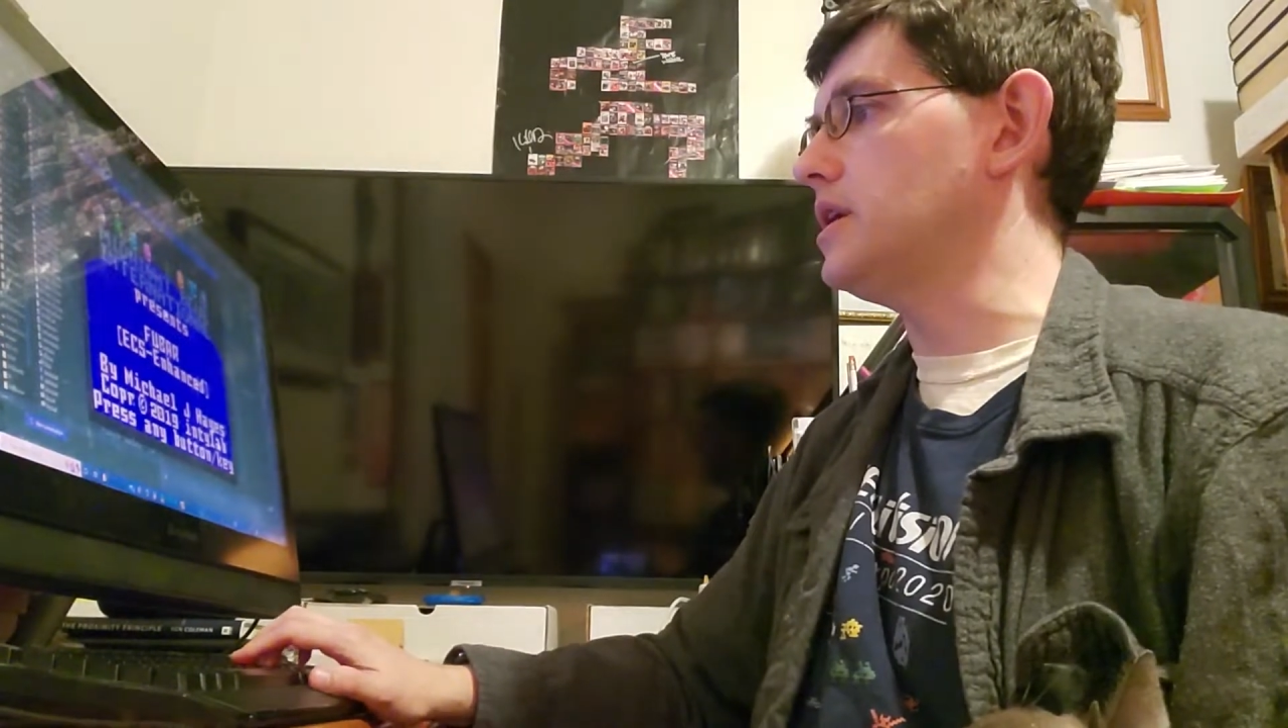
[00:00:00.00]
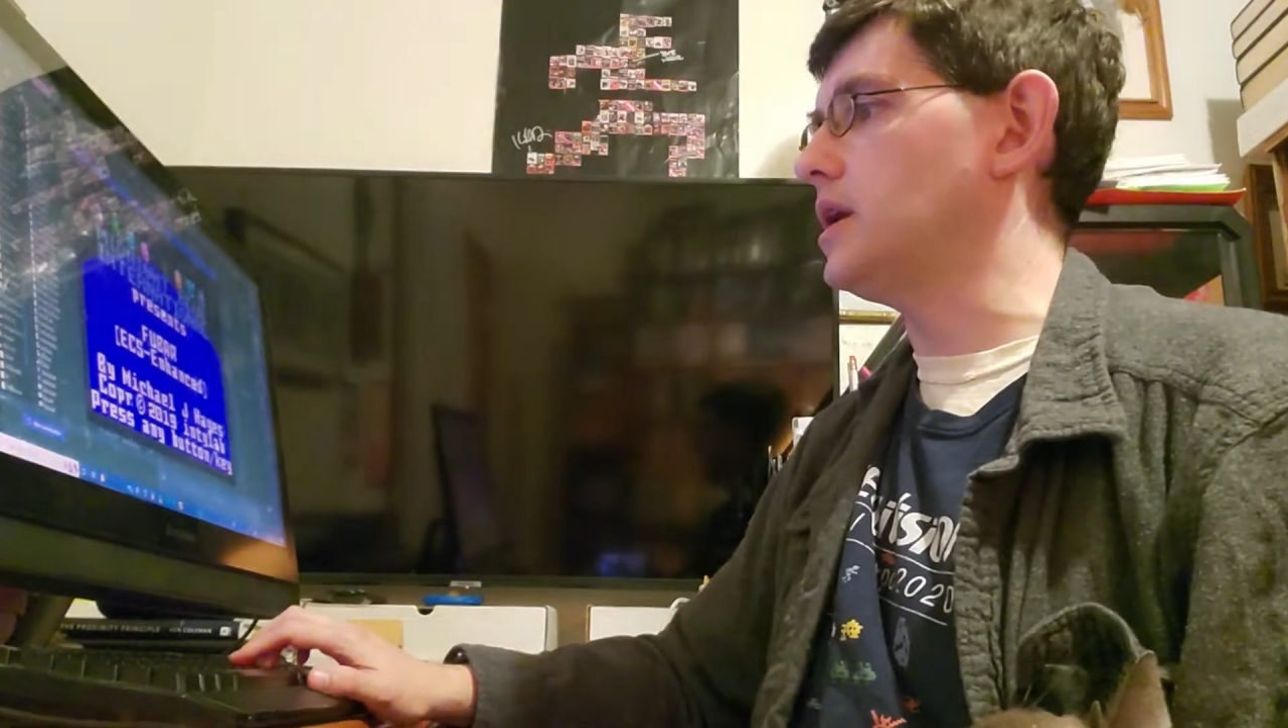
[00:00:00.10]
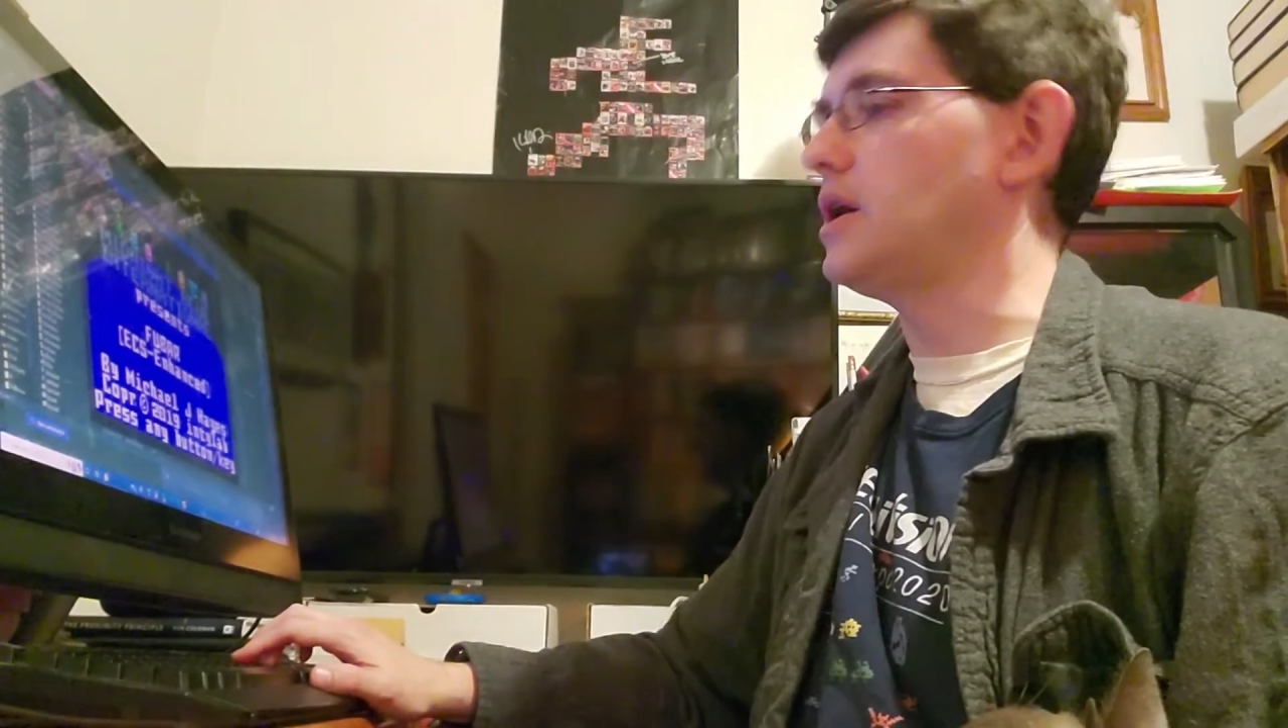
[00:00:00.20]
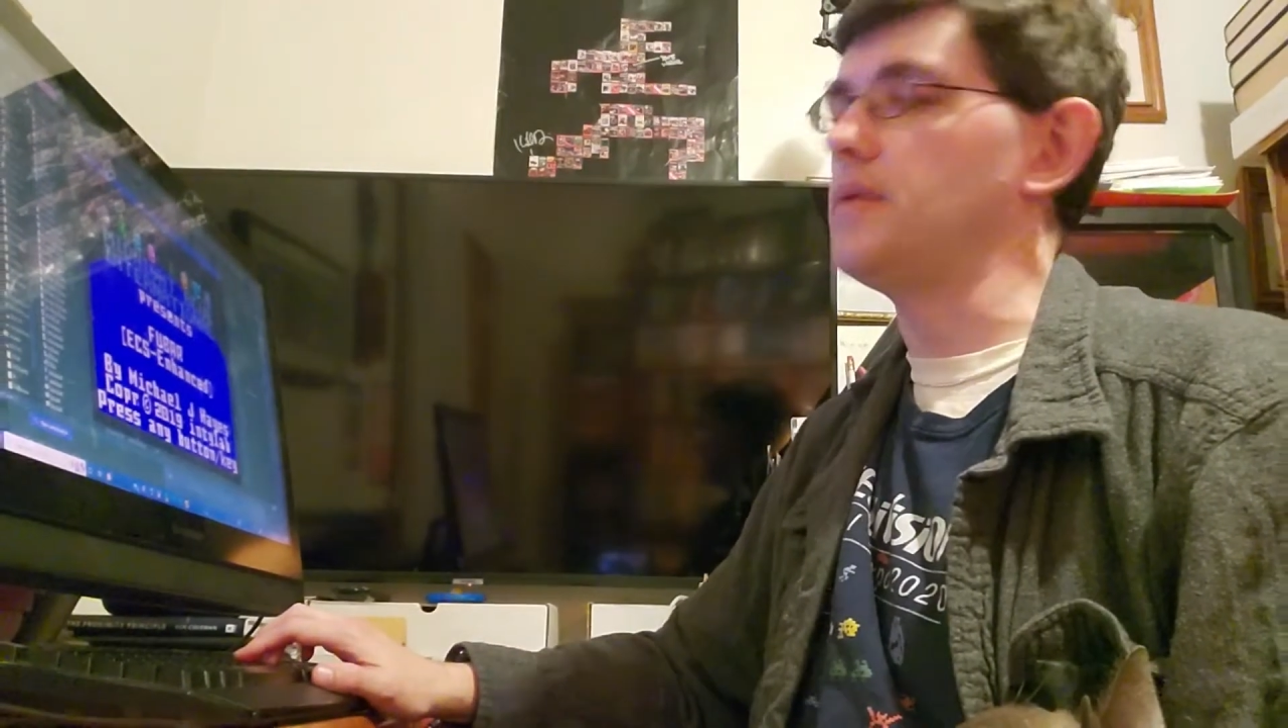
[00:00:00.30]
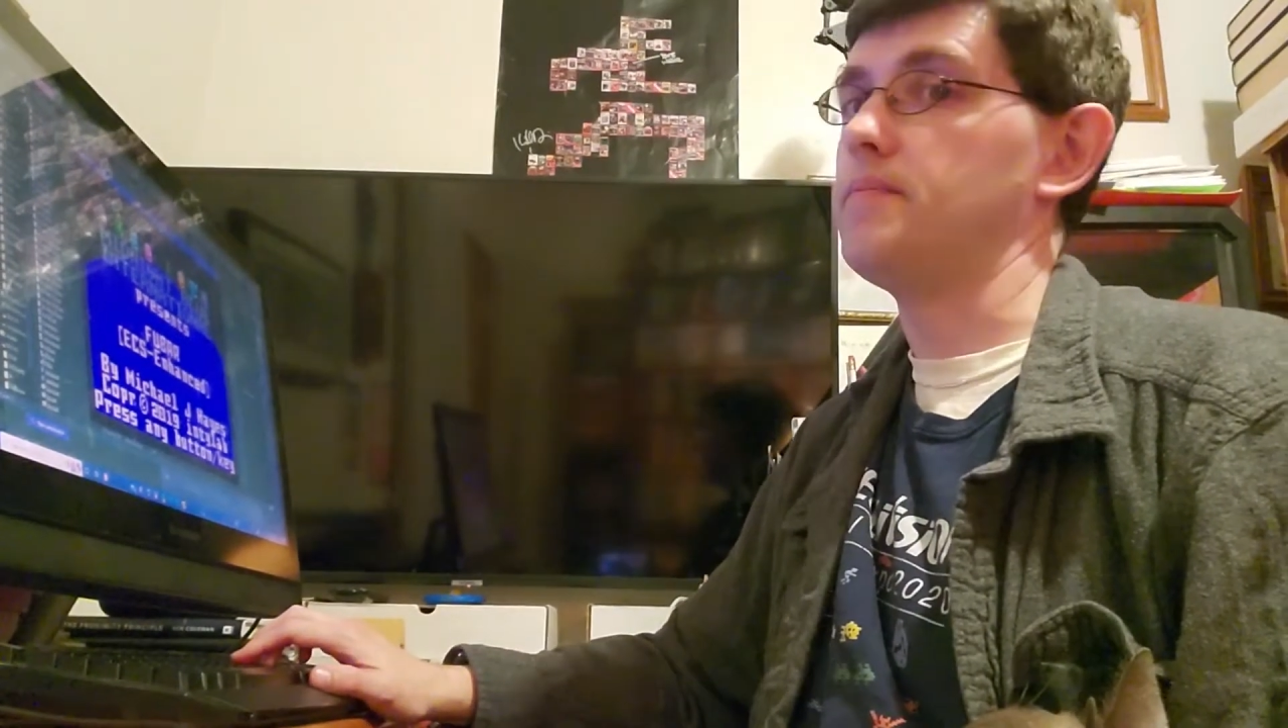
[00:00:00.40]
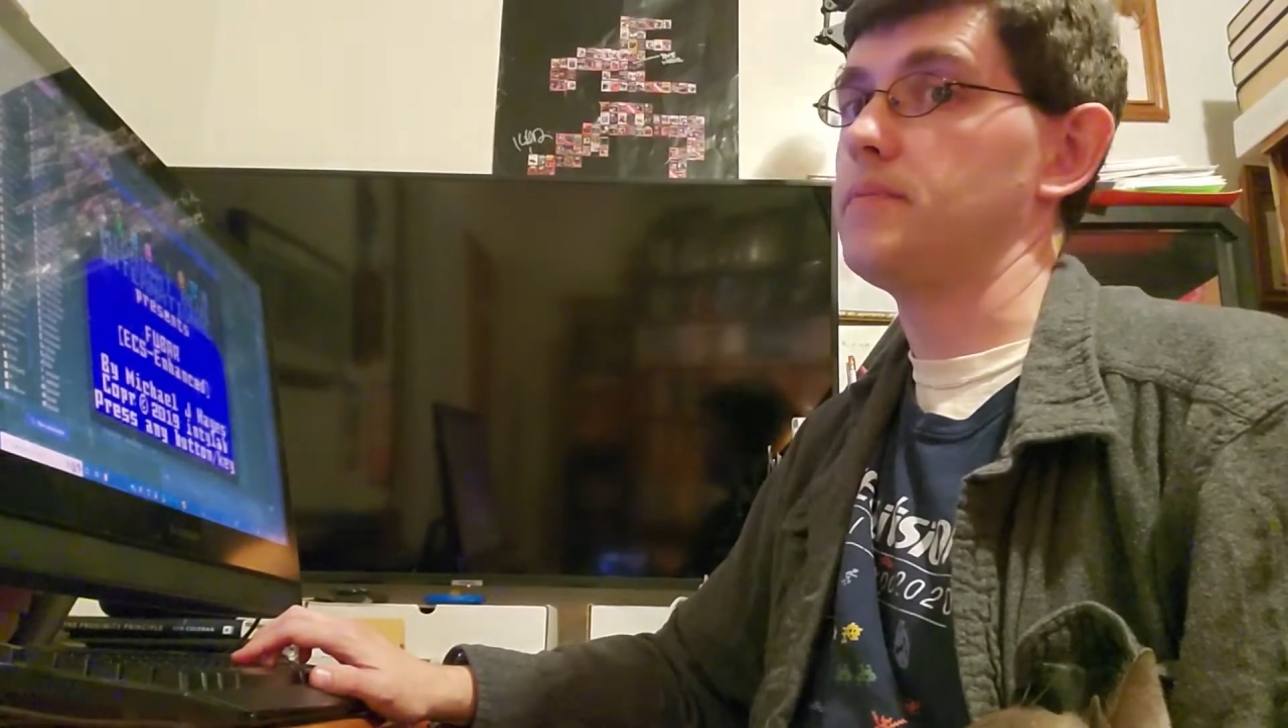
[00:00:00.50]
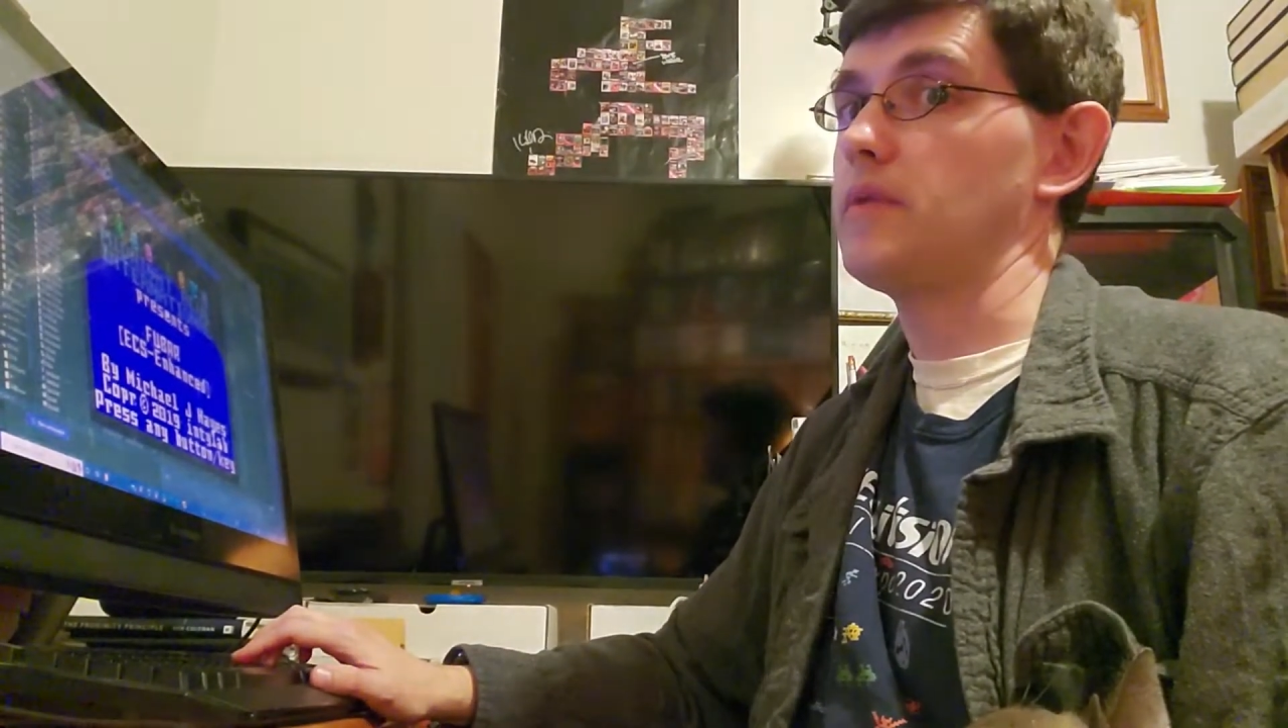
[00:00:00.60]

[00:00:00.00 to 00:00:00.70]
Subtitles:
the